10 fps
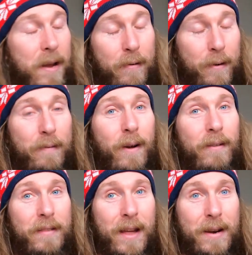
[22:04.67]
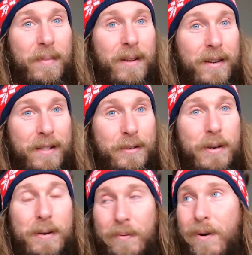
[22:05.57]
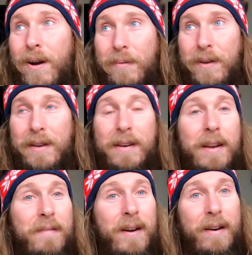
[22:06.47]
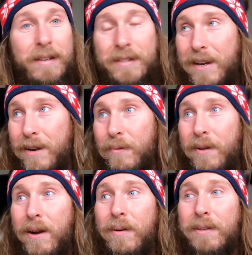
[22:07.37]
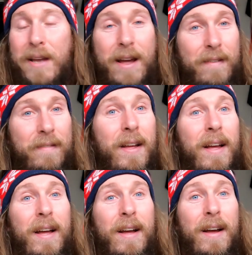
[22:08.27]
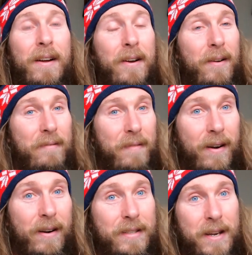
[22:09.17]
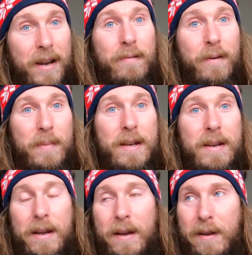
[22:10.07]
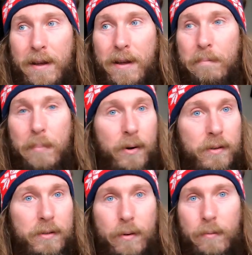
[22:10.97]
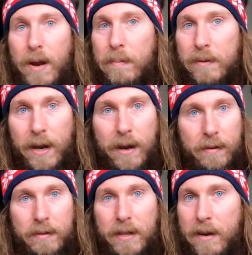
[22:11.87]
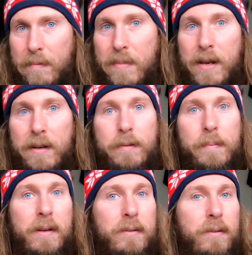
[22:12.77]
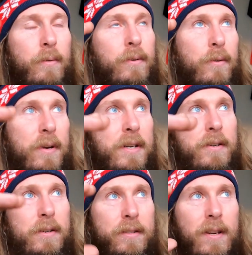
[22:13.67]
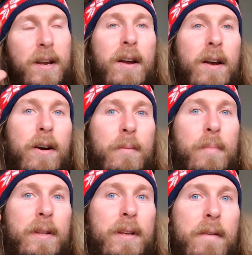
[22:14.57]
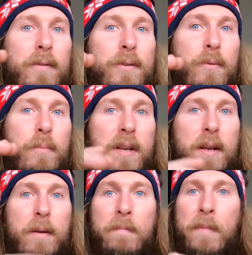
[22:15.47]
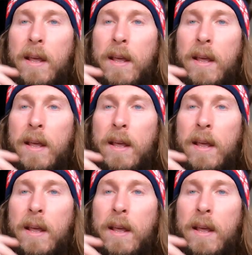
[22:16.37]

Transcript: never evolved that ability to eat raw. We can get very sick. We always have uh, gotten very sick from eating uh, birds or reptiles that meat. It's because those creatures are believed to be